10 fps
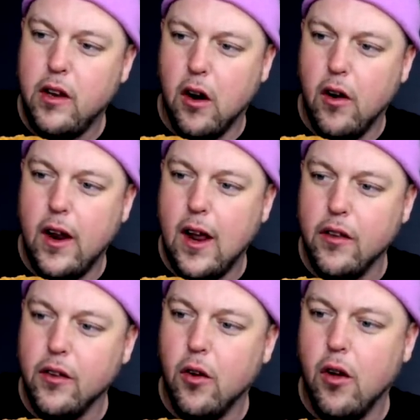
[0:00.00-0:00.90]
you know, hey,
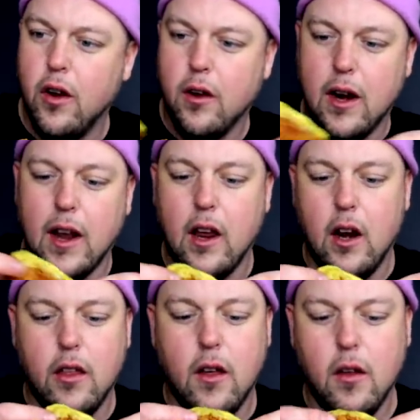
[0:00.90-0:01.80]
how's it going? Can I get you
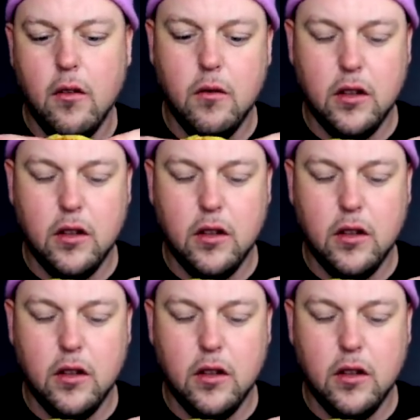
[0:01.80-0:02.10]
anything?